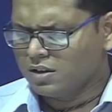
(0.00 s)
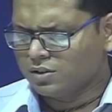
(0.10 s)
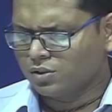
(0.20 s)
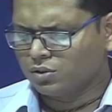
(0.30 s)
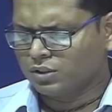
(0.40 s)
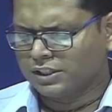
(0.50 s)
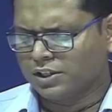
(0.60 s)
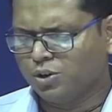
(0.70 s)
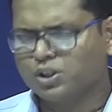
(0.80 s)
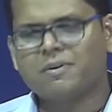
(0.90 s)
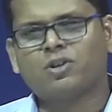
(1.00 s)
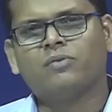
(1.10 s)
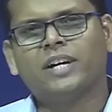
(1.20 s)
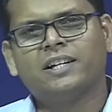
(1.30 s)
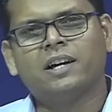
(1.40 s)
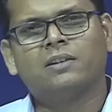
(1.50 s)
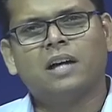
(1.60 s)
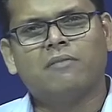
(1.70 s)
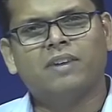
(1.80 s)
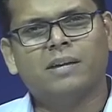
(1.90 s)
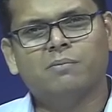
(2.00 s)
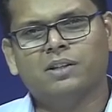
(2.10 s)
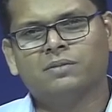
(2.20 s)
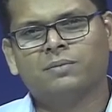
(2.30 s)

there is a huge amount of data available,